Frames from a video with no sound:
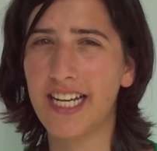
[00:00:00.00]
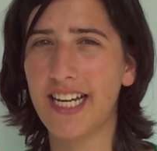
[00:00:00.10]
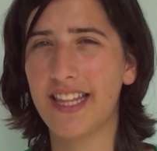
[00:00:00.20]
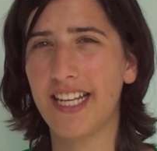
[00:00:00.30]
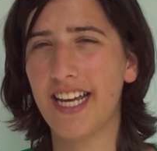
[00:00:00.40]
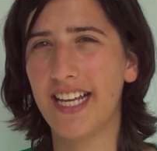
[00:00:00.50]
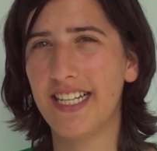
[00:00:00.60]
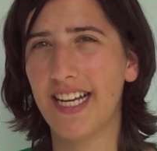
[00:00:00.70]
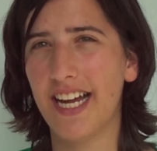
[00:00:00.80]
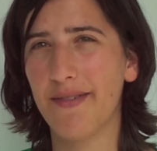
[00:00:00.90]
and at the
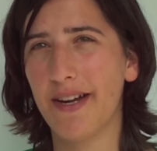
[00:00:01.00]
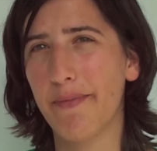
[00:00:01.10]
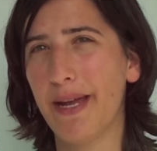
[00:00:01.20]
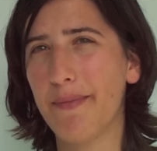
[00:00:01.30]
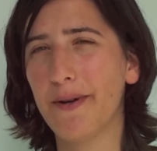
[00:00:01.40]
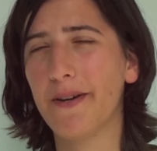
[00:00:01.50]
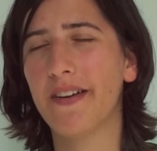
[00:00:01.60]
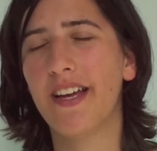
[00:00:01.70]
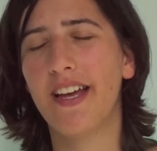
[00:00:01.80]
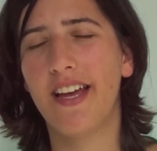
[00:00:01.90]
end I write a
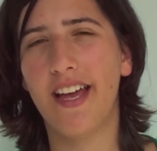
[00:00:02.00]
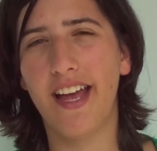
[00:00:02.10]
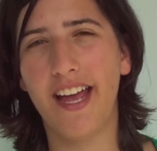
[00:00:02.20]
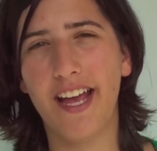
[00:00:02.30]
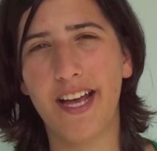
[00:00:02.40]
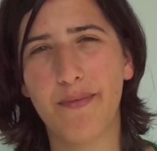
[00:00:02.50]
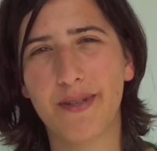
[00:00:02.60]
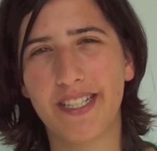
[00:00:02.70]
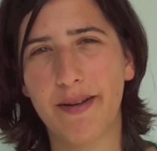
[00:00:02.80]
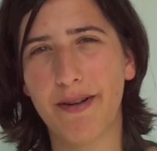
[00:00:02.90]
paper and
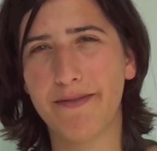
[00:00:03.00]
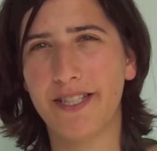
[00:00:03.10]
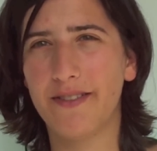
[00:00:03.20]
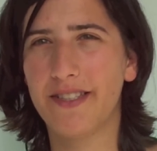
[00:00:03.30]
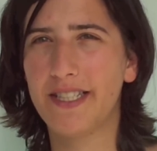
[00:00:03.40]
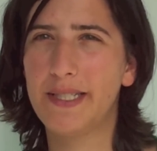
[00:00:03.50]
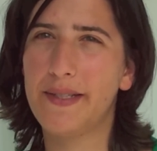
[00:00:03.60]
present my results.